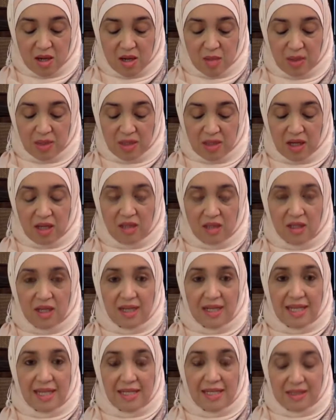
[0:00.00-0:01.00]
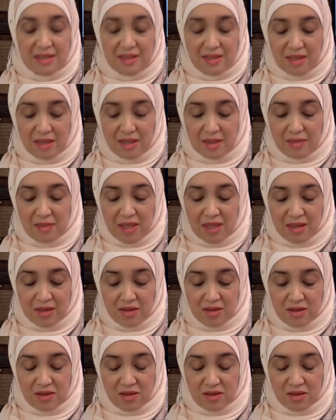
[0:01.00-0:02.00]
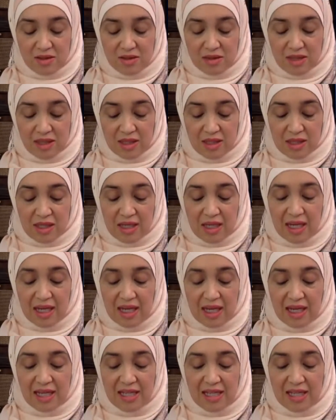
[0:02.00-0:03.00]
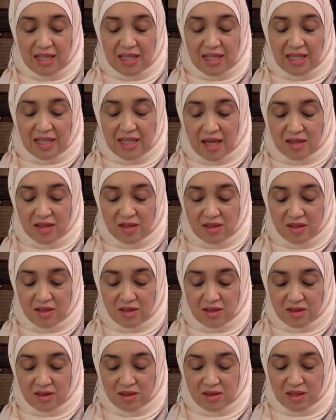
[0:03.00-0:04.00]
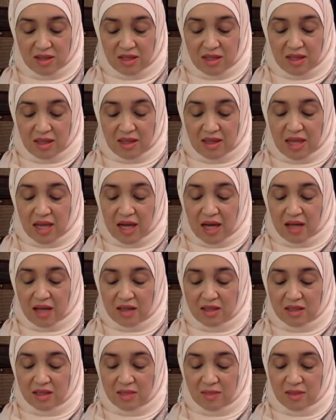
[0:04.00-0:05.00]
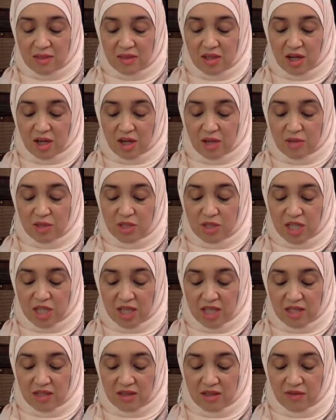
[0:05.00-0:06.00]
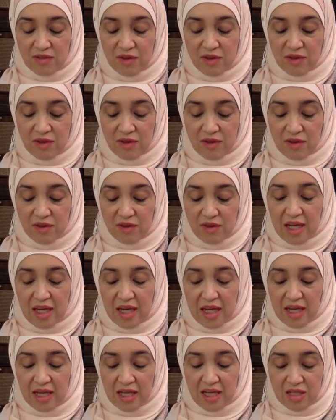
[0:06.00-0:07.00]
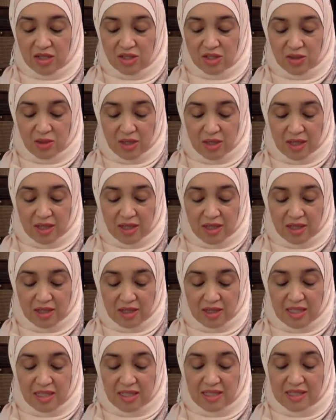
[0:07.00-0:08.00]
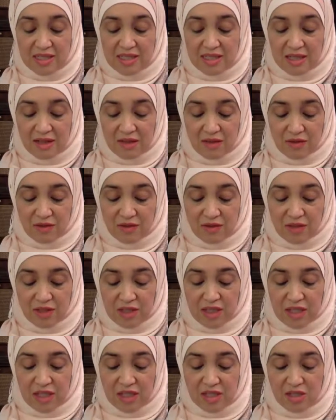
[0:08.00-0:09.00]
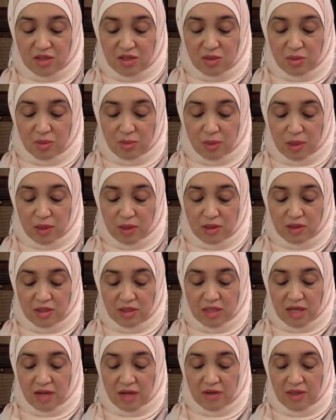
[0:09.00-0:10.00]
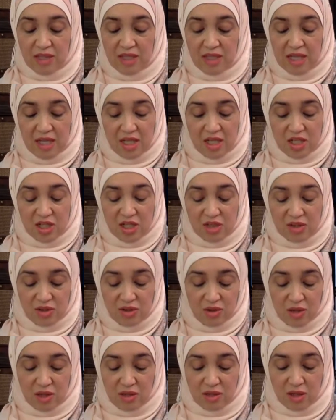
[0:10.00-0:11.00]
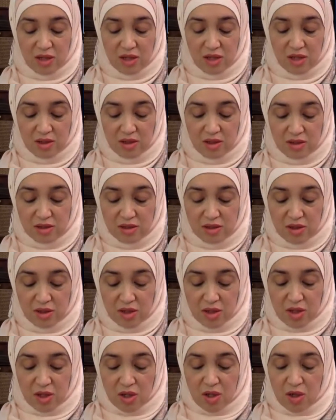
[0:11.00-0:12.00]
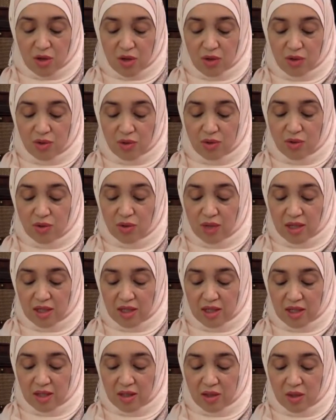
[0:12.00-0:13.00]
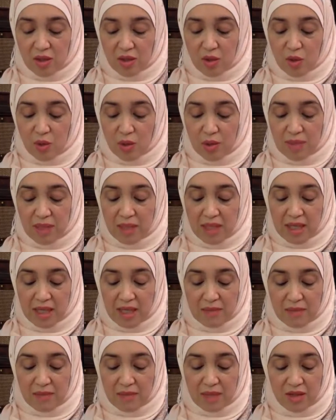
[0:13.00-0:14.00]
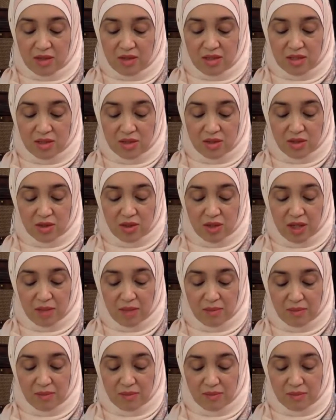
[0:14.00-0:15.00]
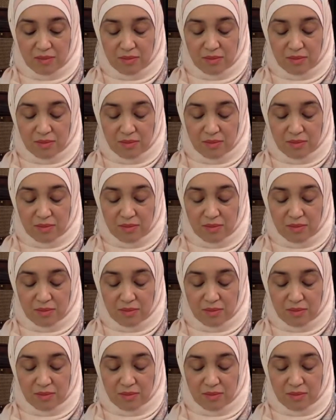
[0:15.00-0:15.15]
But Allah isn't a means. He is the end. The ultimate objective of any du'a itself is to build our connection to Allah. Through du'a, we become closer to Him.